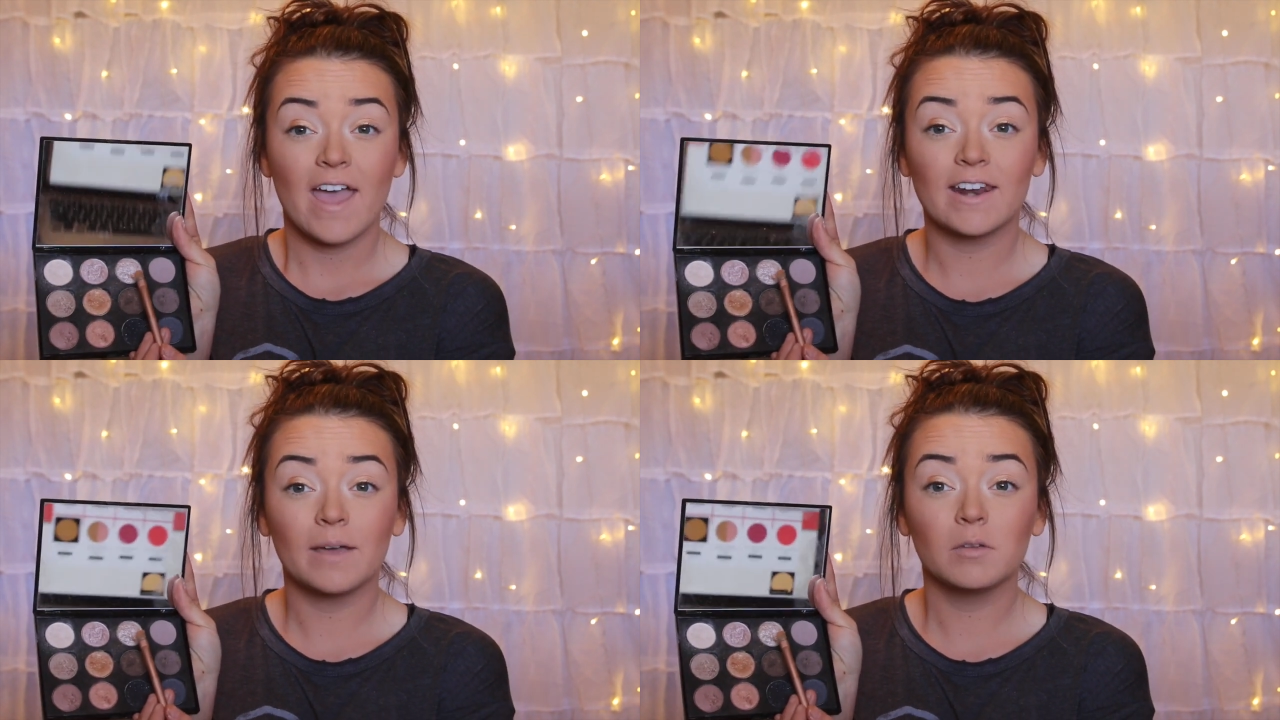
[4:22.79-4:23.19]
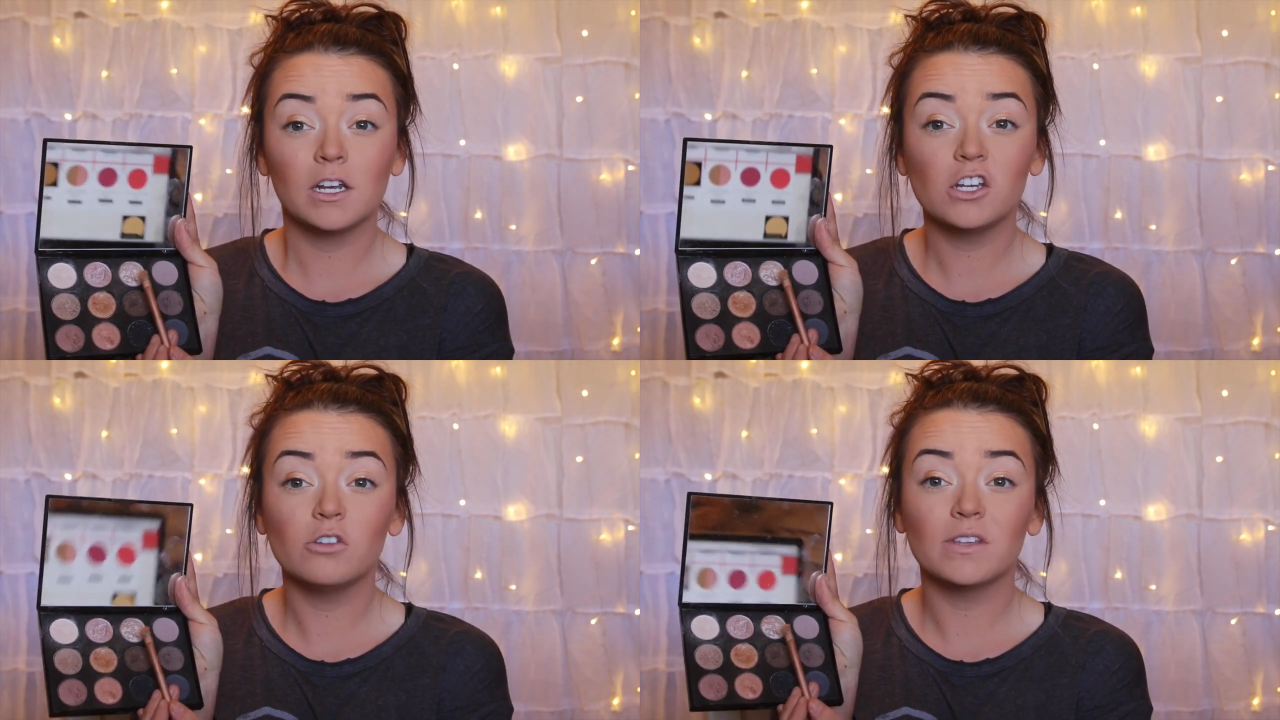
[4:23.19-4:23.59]
and I'm
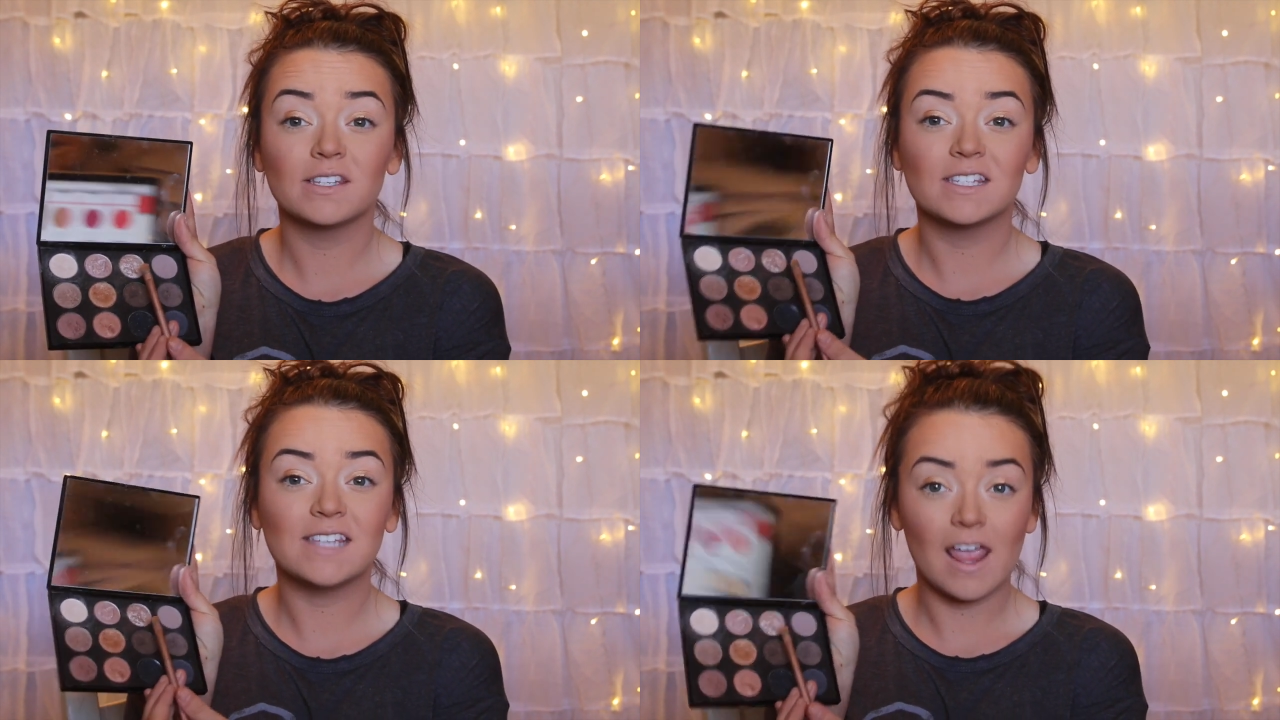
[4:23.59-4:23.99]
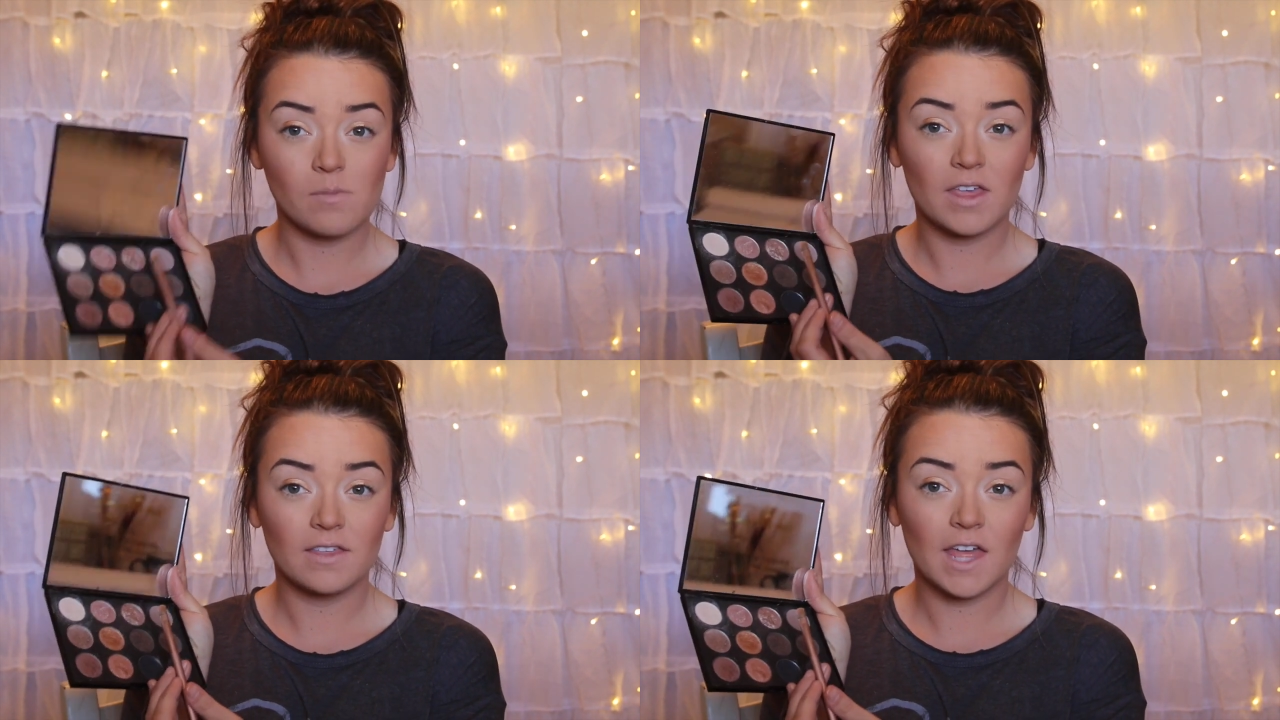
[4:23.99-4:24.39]
gonna do the
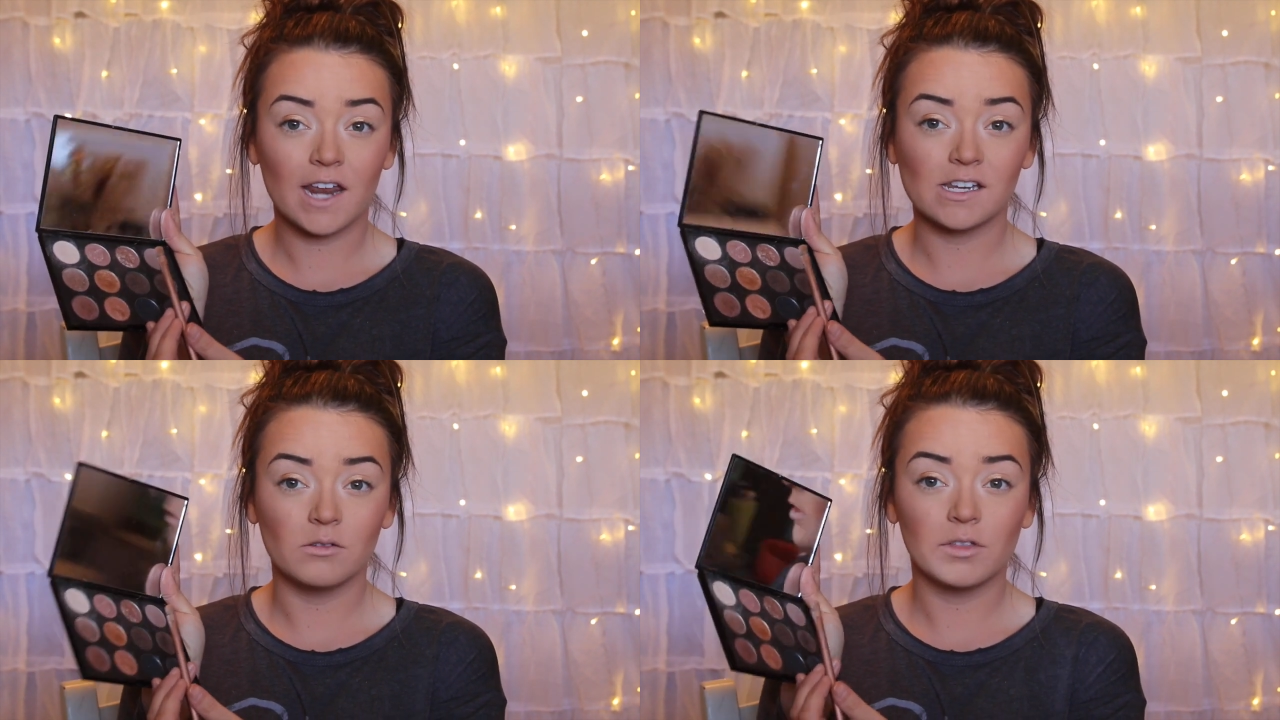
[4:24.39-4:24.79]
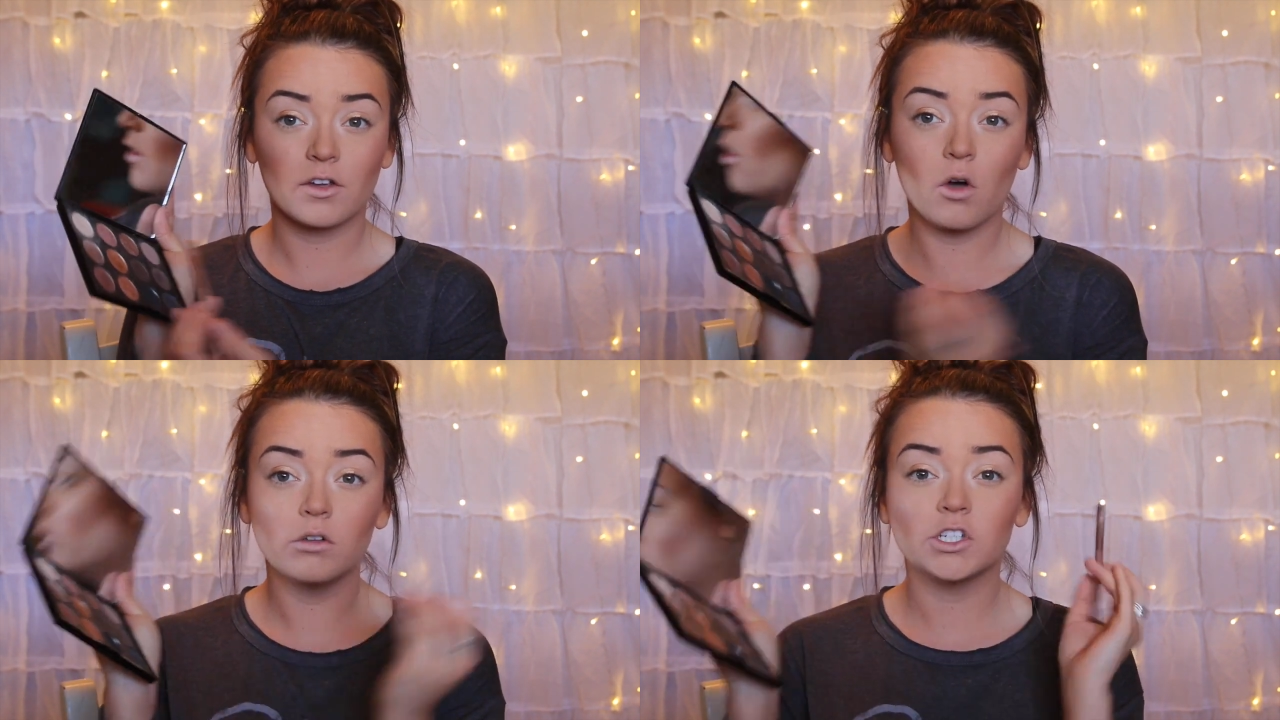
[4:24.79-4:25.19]
same thing that I did with
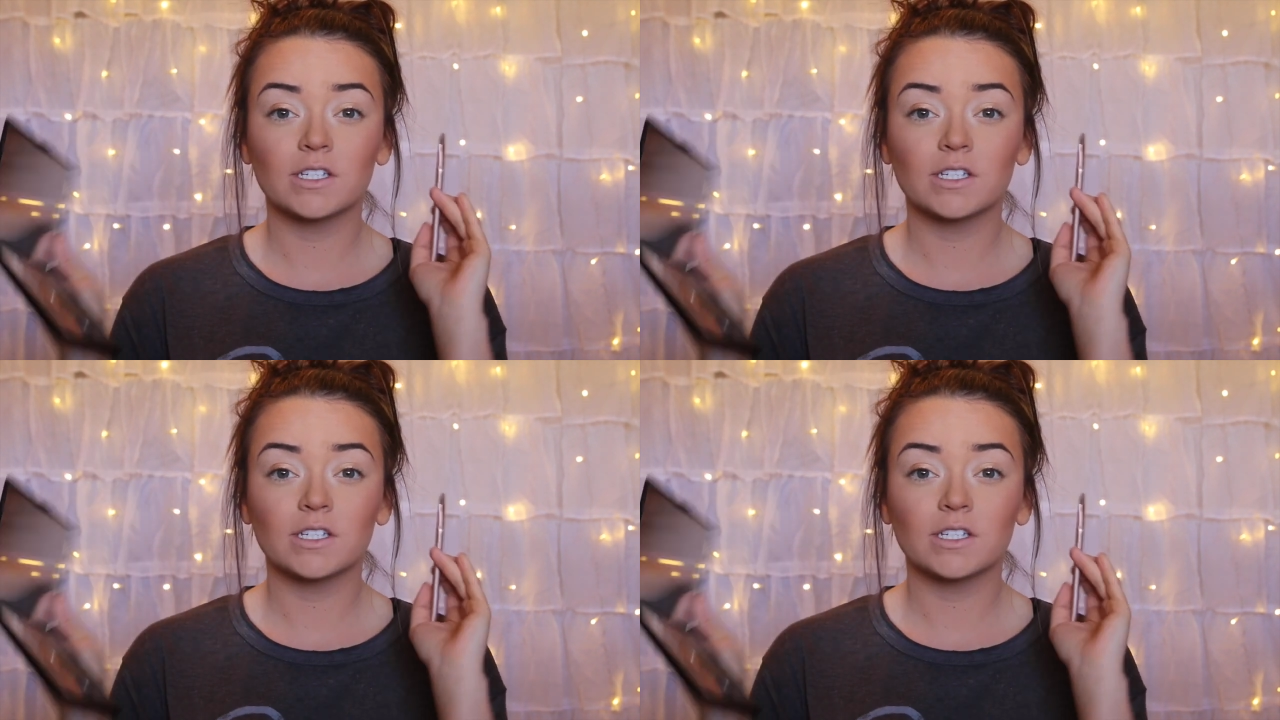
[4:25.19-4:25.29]
the gold,